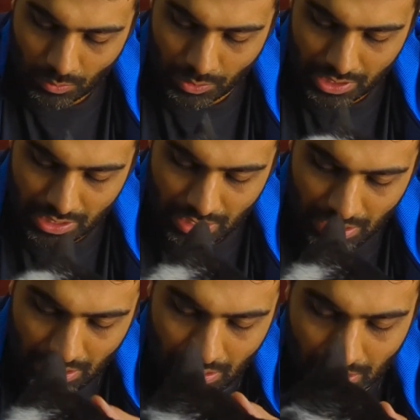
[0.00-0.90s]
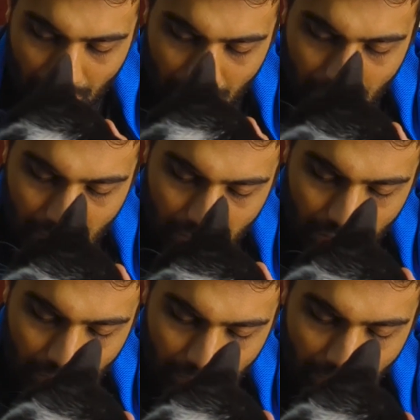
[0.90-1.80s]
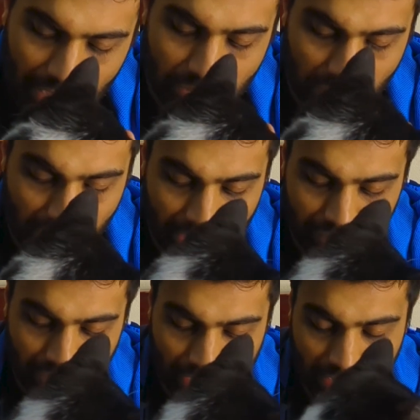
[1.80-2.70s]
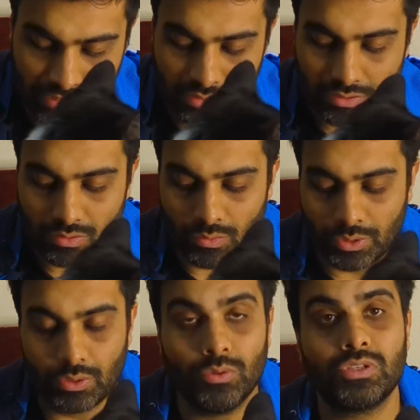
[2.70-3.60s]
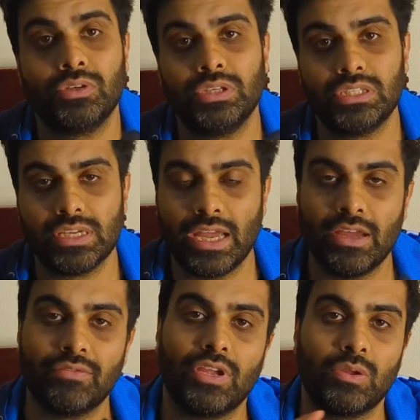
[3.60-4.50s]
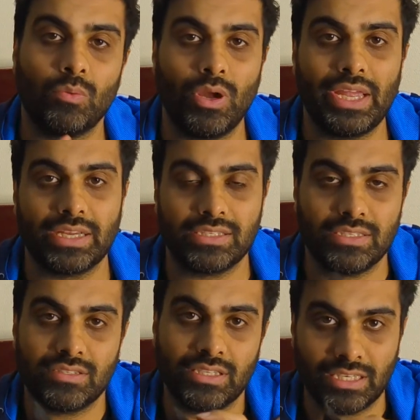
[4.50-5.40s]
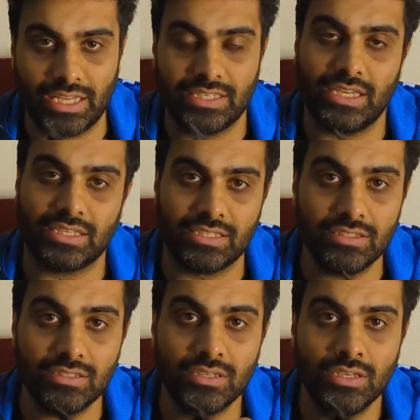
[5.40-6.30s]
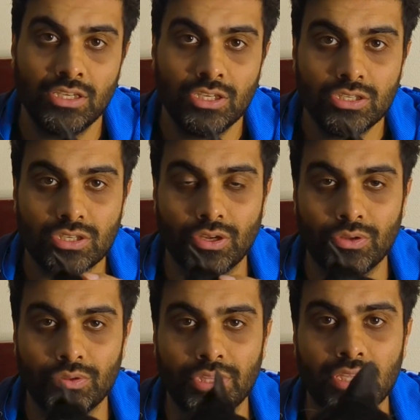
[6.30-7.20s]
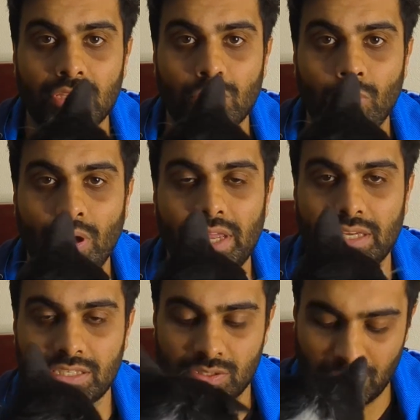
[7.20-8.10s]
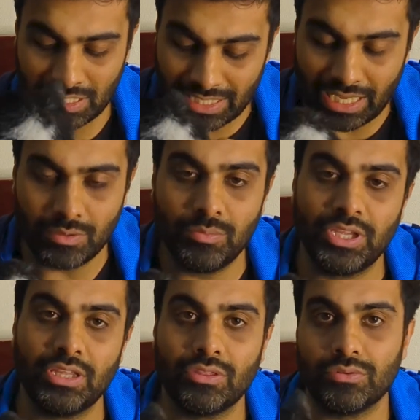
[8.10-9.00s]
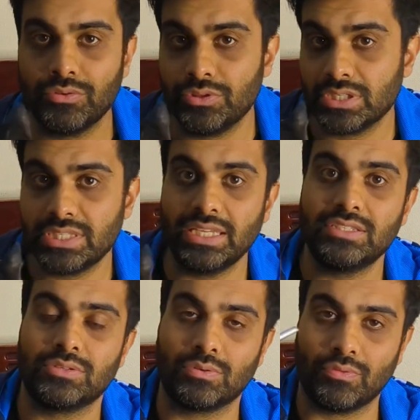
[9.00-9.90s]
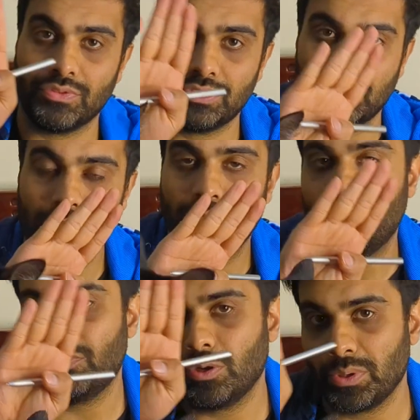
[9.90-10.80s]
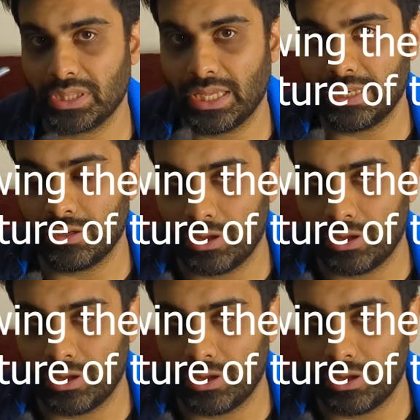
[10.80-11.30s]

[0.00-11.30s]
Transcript: with the palatal side of things, we also need to have a y-axis and an x-axis. So the y-axis will again be through the center of the tooth, following that